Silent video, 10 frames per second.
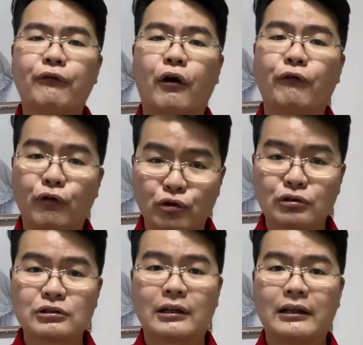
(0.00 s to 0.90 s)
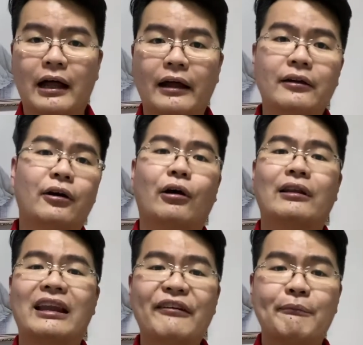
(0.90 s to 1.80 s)
for photos online on
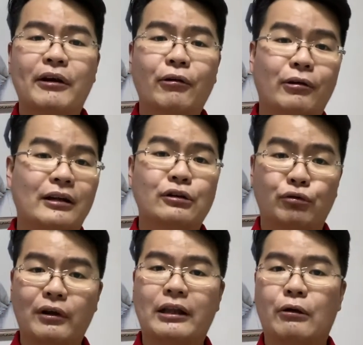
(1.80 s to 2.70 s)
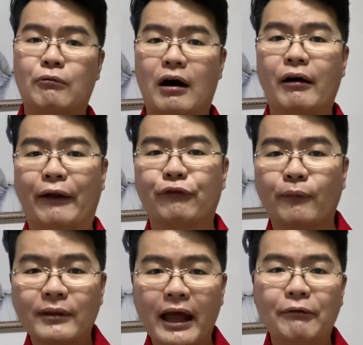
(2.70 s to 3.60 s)
leaf begonia growing in the wild, and
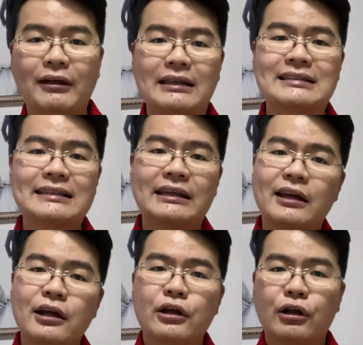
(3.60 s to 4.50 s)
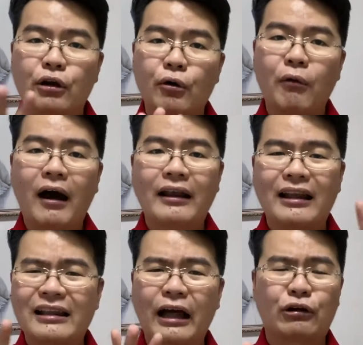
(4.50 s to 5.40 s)
from there we can see, what are the
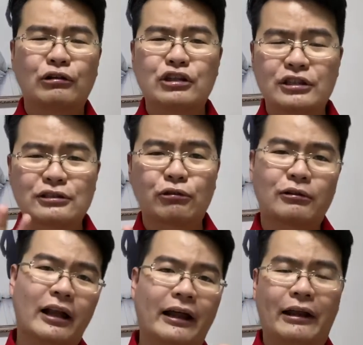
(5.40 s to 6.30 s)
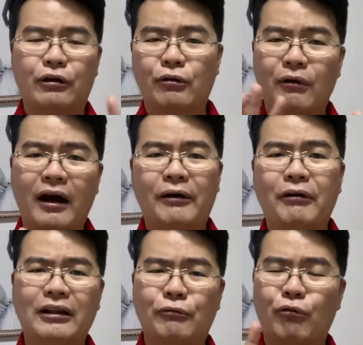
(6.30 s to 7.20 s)
light conditions look like, and what
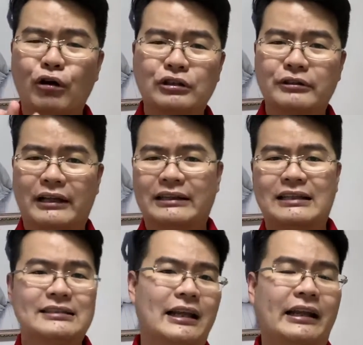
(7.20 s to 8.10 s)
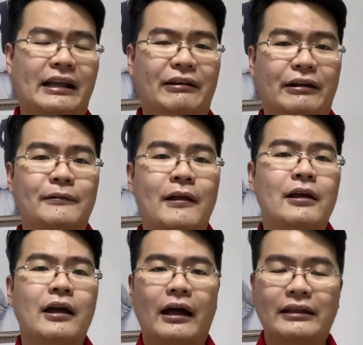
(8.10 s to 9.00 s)
are the watering and things like that, right?
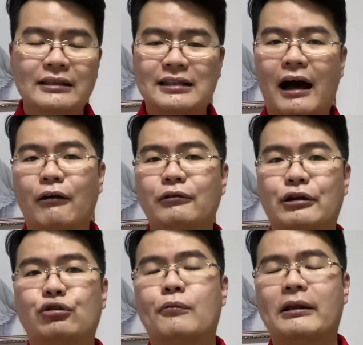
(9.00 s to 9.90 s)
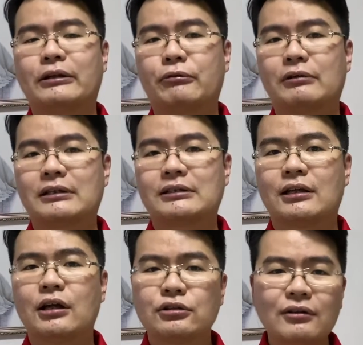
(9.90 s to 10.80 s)
And that's how the grow method works.
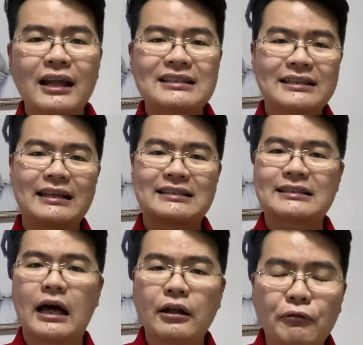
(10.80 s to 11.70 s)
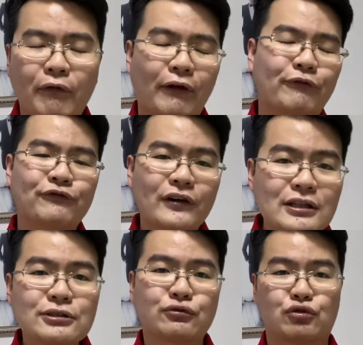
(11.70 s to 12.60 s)
So let's get started with the
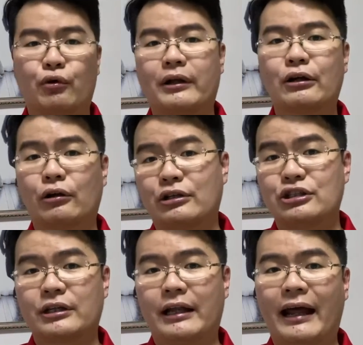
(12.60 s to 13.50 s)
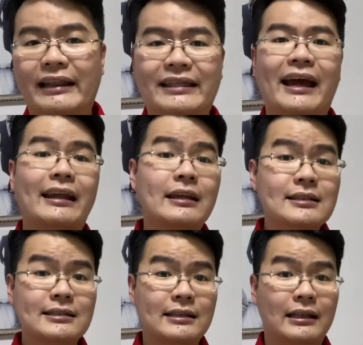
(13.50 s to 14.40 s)
first growing condition, and that
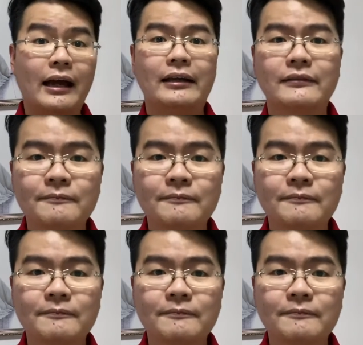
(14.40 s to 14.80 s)
is light.